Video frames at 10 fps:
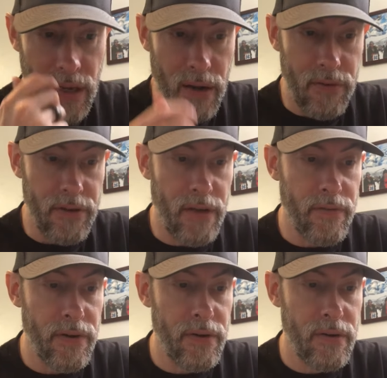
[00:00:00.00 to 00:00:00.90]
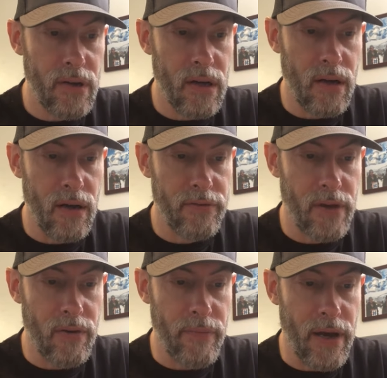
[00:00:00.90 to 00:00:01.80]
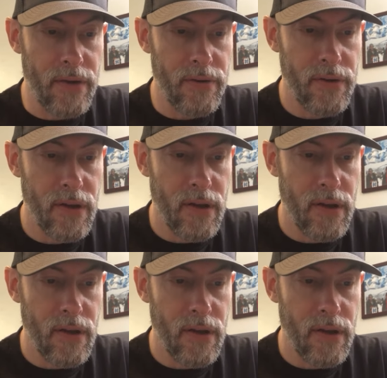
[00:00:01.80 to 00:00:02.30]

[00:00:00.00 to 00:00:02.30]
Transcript: out in Denver, Sound of Minder.